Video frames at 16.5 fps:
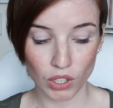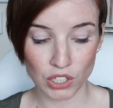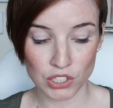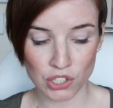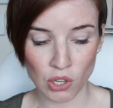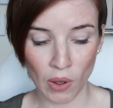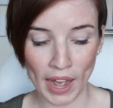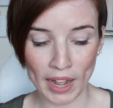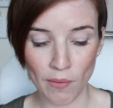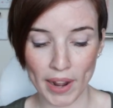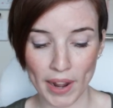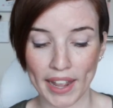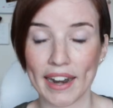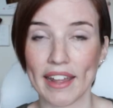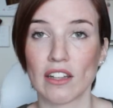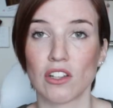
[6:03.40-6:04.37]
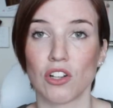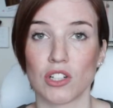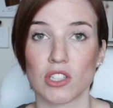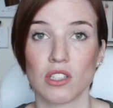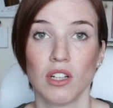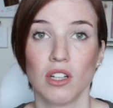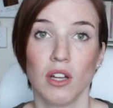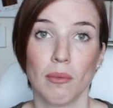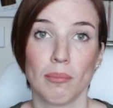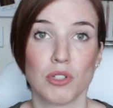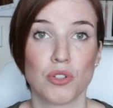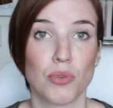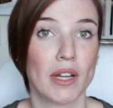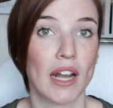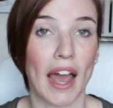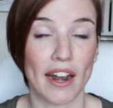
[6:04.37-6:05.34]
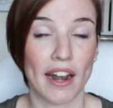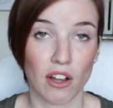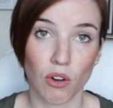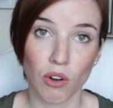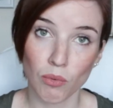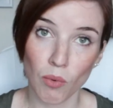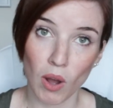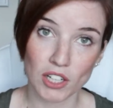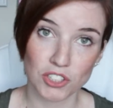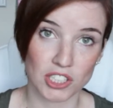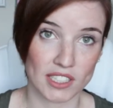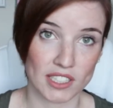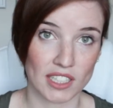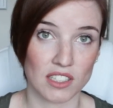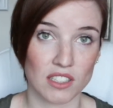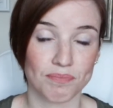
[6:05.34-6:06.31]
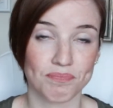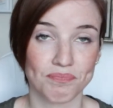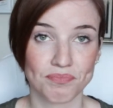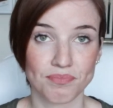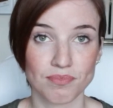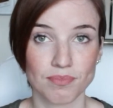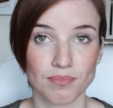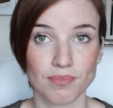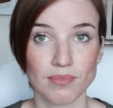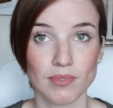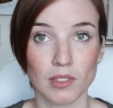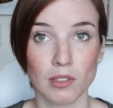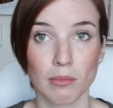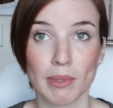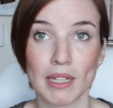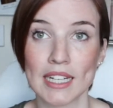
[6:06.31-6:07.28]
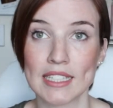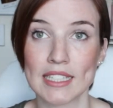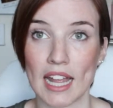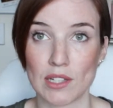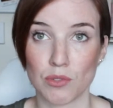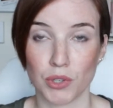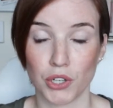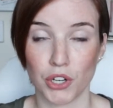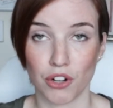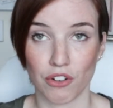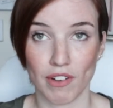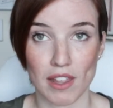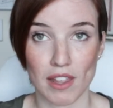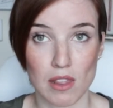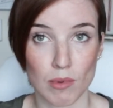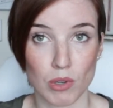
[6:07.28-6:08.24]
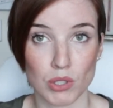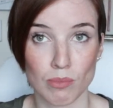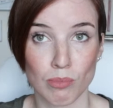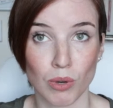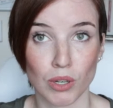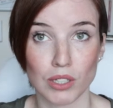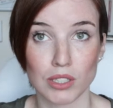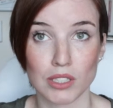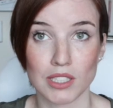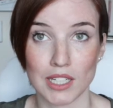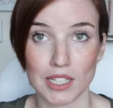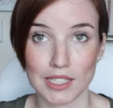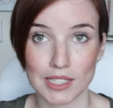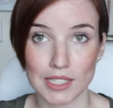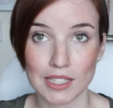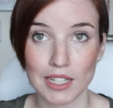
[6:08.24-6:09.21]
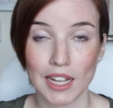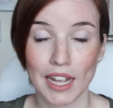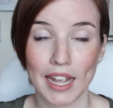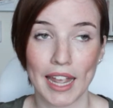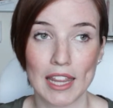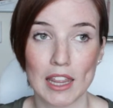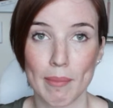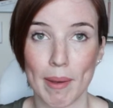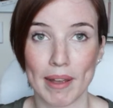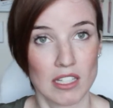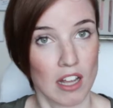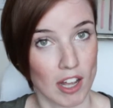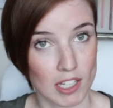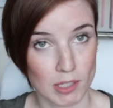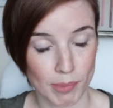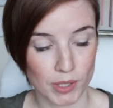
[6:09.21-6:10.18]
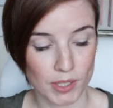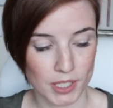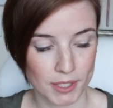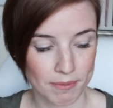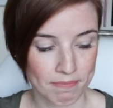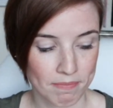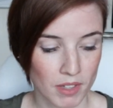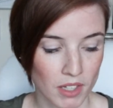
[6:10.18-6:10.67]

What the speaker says: So I went and I looked between Idaho and Washington because that's where you're going to find the most border cities and the best hospitals.